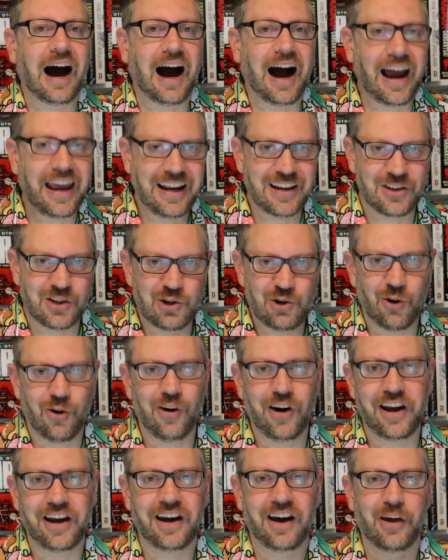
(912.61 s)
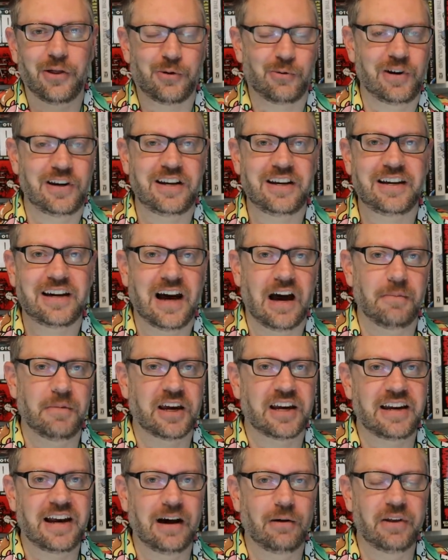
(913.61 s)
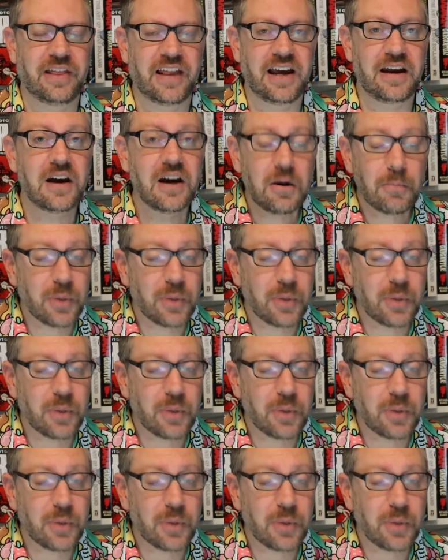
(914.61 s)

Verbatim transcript: I enjoy a 3D comic now and then,